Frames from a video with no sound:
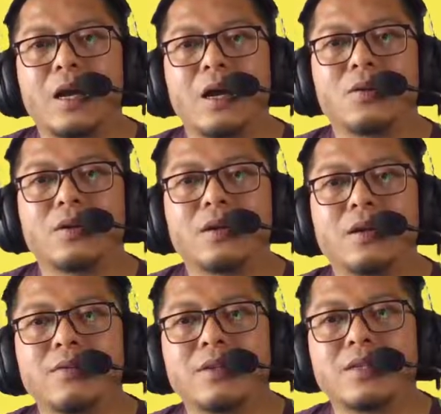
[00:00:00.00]
Our
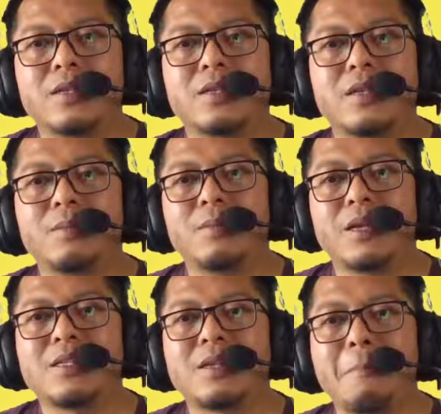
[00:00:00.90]
nervous system is